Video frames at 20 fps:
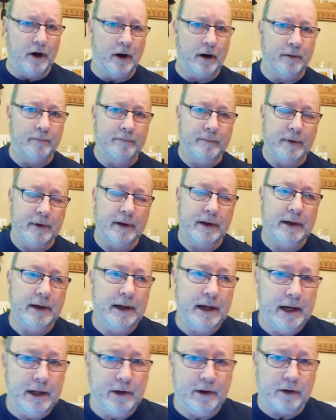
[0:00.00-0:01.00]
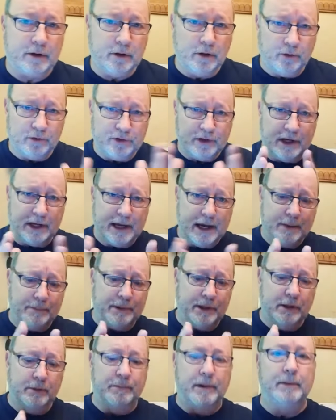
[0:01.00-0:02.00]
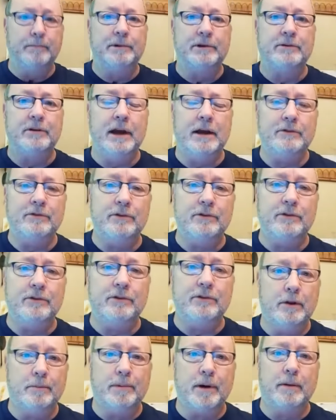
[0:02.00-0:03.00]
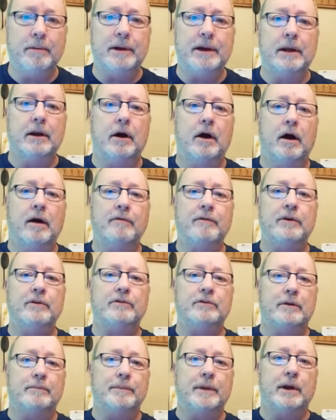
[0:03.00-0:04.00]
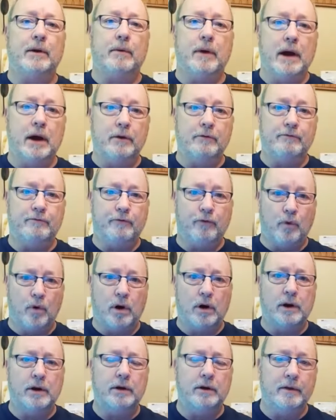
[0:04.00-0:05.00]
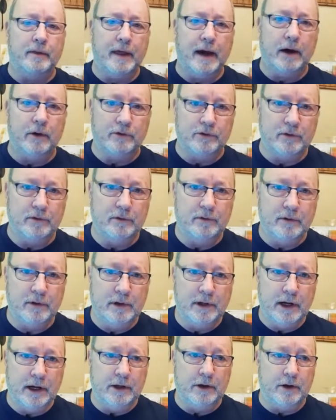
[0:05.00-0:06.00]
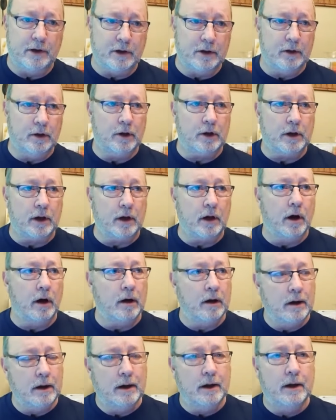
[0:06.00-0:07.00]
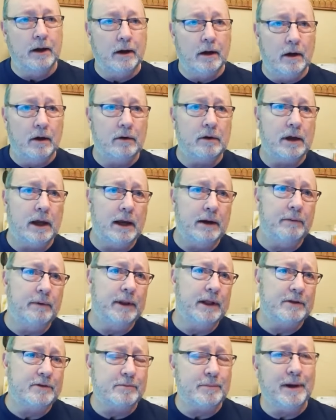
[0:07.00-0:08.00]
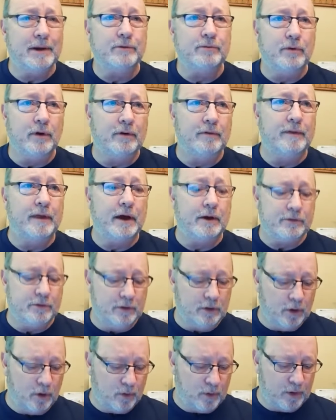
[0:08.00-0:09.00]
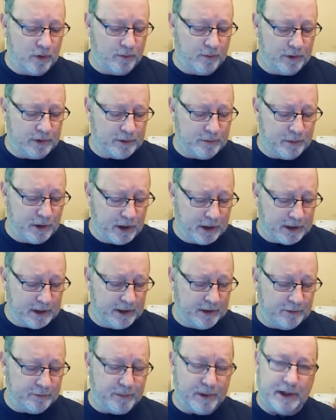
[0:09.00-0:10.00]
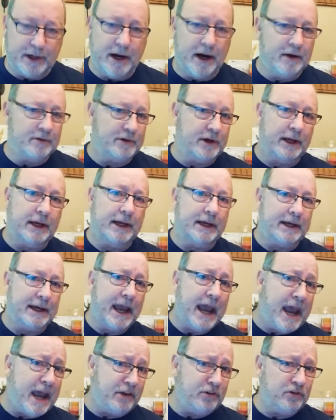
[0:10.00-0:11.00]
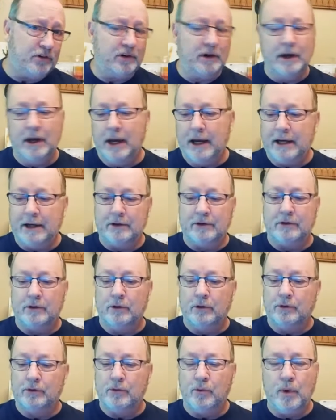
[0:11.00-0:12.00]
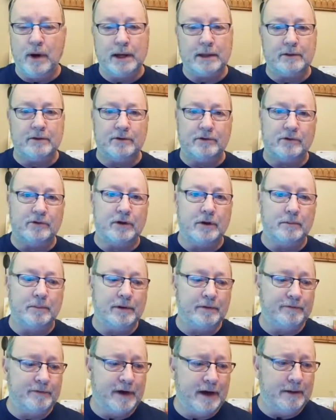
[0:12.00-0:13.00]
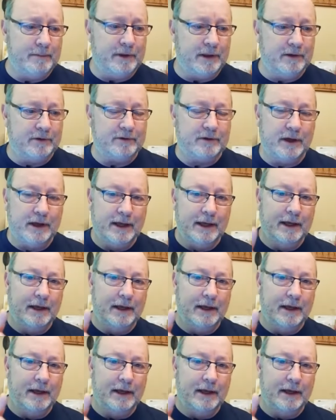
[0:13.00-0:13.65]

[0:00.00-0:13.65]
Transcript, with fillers: are and they're closing the gap a little bit, but chances are they're probably going to offer you something around 400,000. And you're going to look and go, okay, well, that's about 12,000 lower than what the market is, but gosh, I get cash. I get to close quick. This is going to be fabulous.